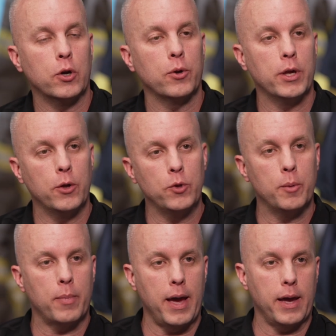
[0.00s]
you go to a
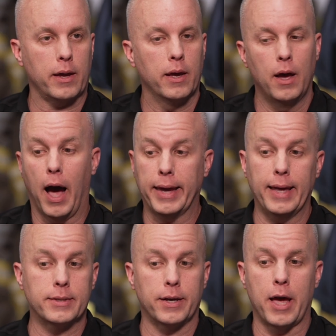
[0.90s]
union bank, I
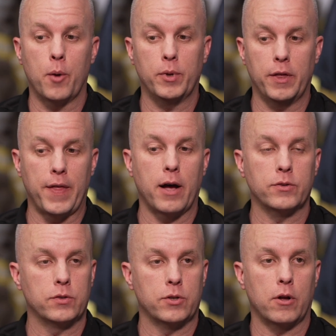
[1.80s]
can't tell you how many
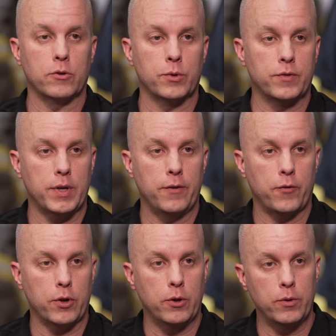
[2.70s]
thousands of dollars we've
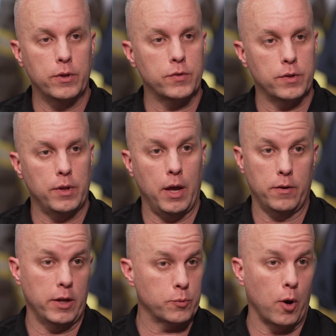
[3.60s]
saved for unions
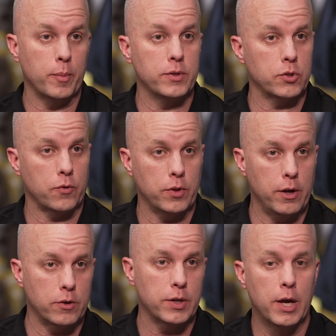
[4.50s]
and small business over the
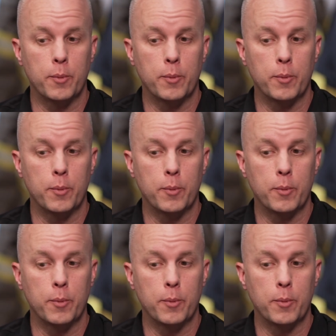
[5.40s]
years